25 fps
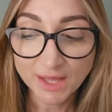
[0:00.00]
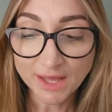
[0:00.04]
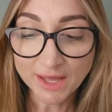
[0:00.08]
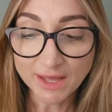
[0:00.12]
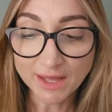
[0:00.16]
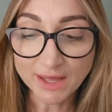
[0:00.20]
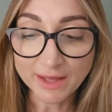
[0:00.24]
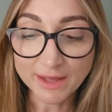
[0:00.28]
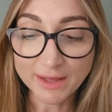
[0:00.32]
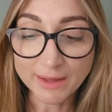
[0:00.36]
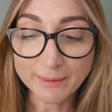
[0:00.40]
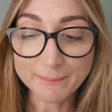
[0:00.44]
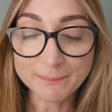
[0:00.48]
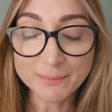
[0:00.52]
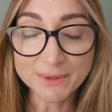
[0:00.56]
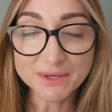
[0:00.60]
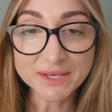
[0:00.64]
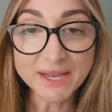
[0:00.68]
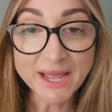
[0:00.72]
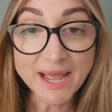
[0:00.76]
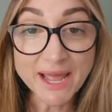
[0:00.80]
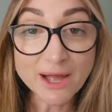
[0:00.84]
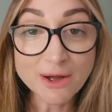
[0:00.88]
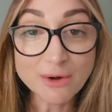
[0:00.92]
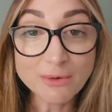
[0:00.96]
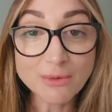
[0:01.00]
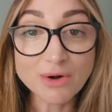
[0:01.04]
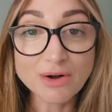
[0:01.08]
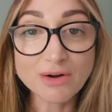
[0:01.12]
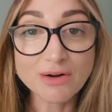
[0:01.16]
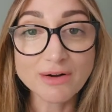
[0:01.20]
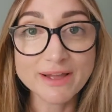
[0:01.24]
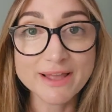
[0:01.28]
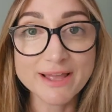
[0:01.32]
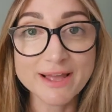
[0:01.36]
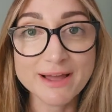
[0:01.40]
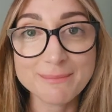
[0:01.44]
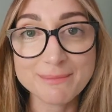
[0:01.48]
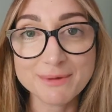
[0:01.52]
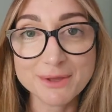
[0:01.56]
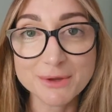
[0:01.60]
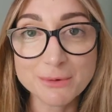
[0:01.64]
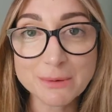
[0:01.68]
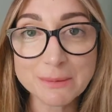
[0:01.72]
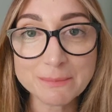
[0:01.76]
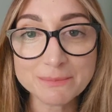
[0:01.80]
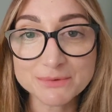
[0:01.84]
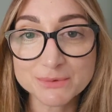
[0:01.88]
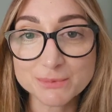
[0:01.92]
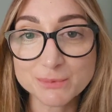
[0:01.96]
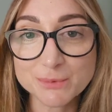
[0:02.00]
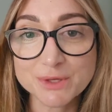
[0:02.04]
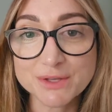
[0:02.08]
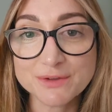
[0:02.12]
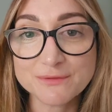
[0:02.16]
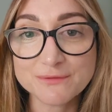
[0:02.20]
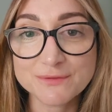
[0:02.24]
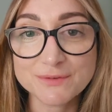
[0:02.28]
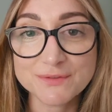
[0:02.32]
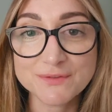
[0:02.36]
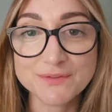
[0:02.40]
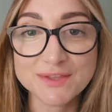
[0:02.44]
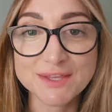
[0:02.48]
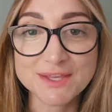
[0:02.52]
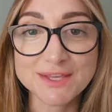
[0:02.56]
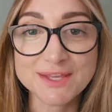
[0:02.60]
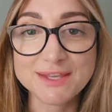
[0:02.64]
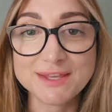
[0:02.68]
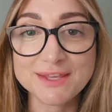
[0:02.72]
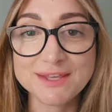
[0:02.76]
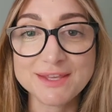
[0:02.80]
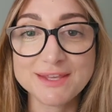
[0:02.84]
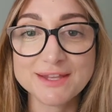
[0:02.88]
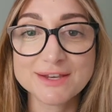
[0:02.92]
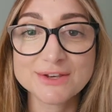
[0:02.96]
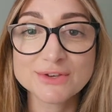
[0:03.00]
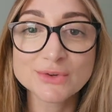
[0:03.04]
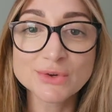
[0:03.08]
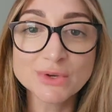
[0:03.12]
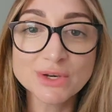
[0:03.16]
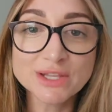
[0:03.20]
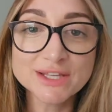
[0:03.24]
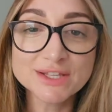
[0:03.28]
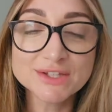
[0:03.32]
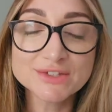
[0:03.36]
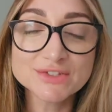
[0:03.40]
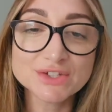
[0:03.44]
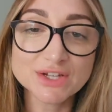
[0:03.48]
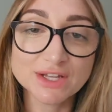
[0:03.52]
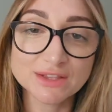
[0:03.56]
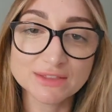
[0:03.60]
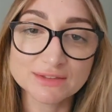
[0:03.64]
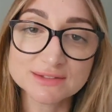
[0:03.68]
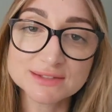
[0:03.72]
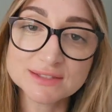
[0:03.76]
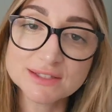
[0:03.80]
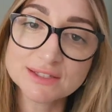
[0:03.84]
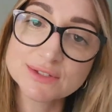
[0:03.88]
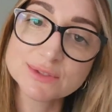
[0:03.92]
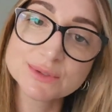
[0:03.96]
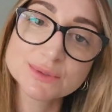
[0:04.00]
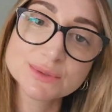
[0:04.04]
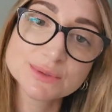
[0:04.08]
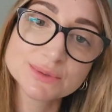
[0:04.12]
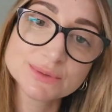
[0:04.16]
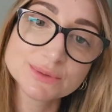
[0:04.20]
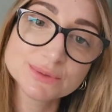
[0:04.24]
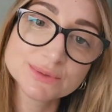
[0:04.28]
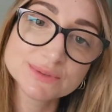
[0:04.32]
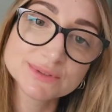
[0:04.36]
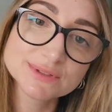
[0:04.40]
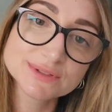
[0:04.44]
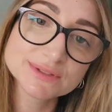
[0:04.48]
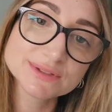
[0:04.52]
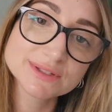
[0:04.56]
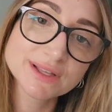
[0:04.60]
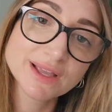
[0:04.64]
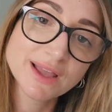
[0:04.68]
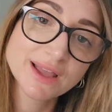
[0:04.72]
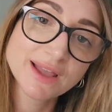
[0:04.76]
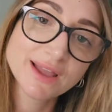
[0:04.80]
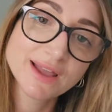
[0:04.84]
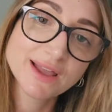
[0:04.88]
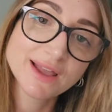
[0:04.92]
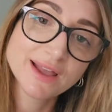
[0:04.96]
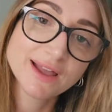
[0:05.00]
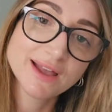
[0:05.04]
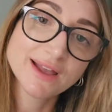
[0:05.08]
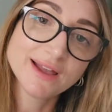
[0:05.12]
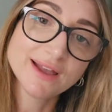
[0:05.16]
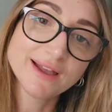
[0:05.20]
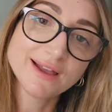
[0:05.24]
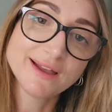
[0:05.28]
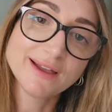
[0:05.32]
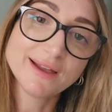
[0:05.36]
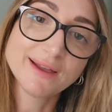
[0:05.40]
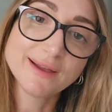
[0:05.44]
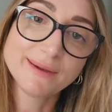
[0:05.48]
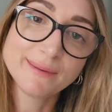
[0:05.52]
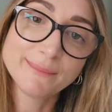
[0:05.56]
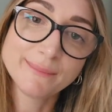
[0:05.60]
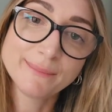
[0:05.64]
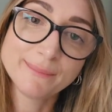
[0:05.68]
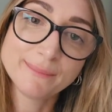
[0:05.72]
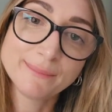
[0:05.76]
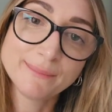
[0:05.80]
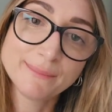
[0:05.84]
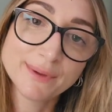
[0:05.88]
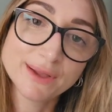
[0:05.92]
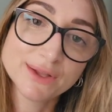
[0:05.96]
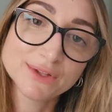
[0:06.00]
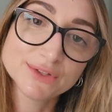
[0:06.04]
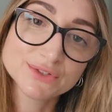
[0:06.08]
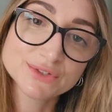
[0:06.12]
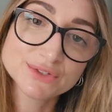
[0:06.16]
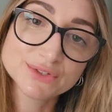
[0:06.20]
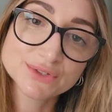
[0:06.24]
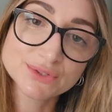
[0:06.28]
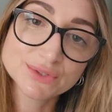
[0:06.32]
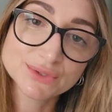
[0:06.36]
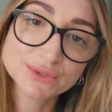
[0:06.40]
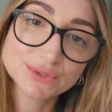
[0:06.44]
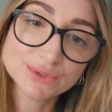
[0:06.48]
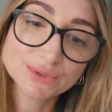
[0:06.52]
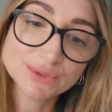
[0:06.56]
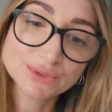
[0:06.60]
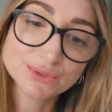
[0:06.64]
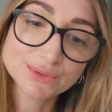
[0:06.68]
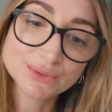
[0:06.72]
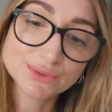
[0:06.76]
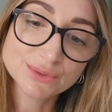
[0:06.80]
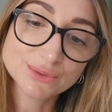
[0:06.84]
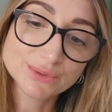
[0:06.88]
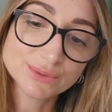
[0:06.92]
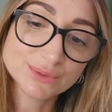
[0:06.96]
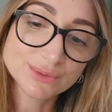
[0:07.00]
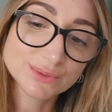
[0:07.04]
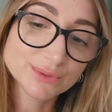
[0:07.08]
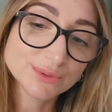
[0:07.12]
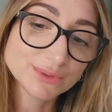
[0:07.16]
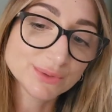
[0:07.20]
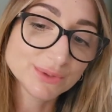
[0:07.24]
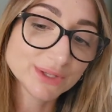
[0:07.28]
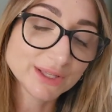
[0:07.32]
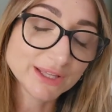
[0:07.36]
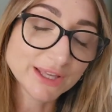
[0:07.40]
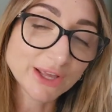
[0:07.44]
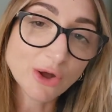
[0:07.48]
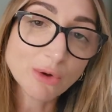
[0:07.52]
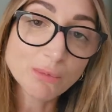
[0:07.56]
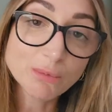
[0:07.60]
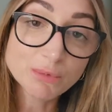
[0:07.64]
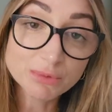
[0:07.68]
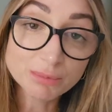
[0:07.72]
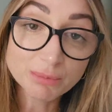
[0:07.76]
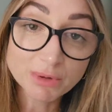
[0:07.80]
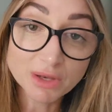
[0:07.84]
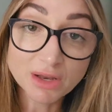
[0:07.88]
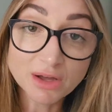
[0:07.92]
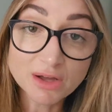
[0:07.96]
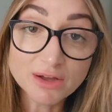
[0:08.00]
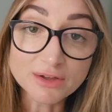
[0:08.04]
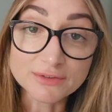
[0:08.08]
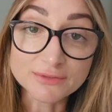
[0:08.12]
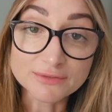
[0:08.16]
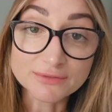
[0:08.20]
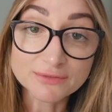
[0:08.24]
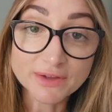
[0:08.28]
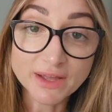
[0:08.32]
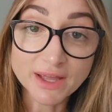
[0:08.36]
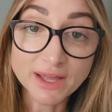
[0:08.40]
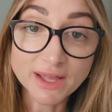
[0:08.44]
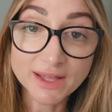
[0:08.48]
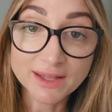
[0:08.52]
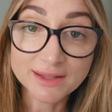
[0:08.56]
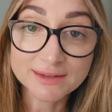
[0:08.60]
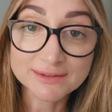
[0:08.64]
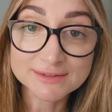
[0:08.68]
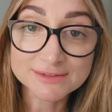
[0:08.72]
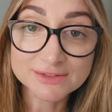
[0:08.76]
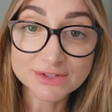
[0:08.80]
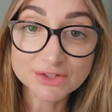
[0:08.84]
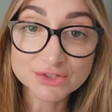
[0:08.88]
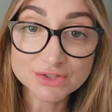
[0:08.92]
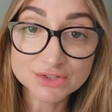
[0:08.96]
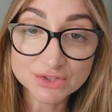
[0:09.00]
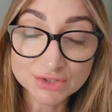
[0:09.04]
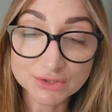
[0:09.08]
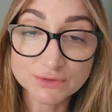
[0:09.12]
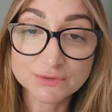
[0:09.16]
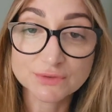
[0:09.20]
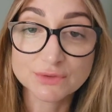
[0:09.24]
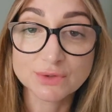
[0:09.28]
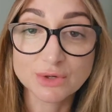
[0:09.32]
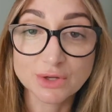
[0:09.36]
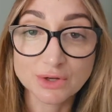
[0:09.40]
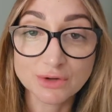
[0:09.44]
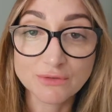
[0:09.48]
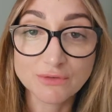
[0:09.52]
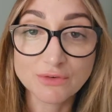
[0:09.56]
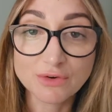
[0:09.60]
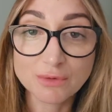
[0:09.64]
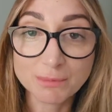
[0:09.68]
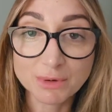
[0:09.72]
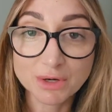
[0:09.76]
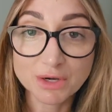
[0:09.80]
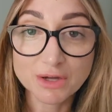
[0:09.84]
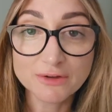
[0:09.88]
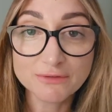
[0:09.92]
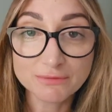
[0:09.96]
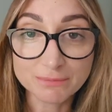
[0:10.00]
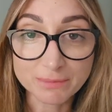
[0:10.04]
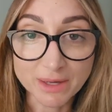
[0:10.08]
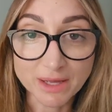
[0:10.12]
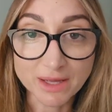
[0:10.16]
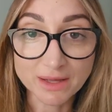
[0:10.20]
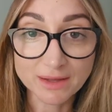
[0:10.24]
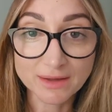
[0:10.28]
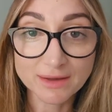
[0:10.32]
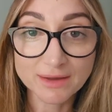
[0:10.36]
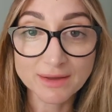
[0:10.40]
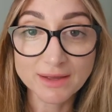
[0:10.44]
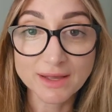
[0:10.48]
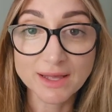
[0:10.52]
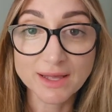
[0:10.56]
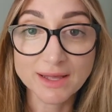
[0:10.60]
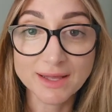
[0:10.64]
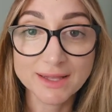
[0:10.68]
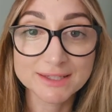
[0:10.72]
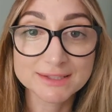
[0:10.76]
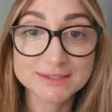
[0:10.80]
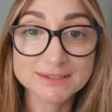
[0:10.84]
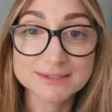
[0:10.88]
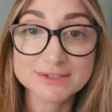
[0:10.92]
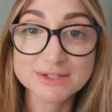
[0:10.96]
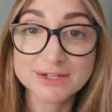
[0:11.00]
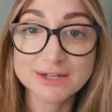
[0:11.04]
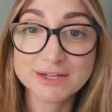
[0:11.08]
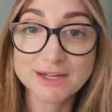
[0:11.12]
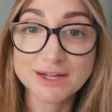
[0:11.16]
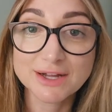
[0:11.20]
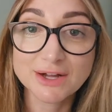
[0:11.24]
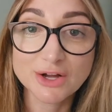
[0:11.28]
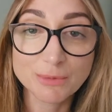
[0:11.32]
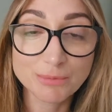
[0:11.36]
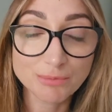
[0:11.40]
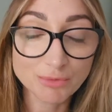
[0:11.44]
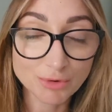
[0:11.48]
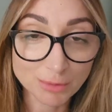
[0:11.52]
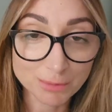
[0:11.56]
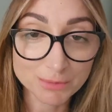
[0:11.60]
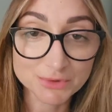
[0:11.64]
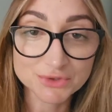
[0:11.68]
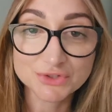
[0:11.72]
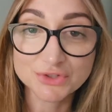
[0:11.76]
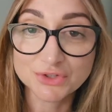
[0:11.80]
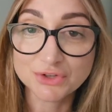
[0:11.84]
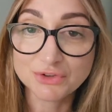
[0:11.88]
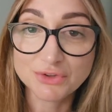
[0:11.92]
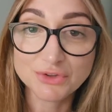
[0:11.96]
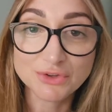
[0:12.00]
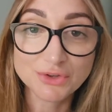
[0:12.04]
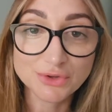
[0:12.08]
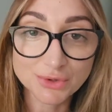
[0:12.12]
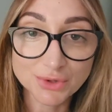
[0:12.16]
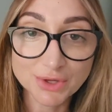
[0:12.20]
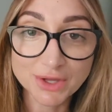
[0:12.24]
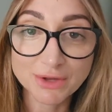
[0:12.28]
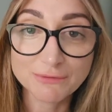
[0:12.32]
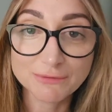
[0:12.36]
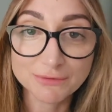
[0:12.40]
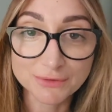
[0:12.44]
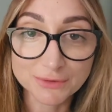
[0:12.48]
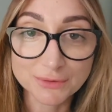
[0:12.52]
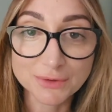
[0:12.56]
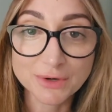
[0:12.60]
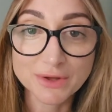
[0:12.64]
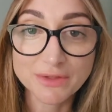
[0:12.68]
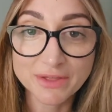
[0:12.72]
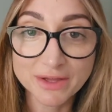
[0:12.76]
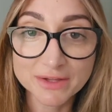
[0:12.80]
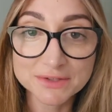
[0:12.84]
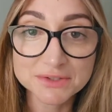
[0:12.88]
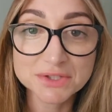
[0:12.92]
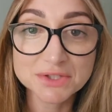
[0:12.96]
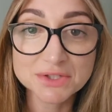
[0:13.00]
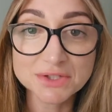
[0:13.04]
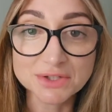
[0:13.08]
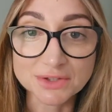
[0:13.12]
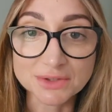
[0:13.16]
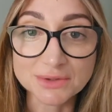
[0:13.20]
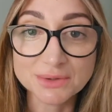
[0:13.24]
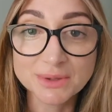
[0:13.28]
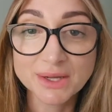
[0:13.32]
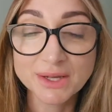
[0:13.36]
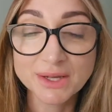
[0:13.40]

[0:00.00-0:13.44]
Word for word: Um, but now I am equipped with the knowledge and the skills um, to get on with my life, and I do feel like I've got my life back. And I promise you, you can feel like that too.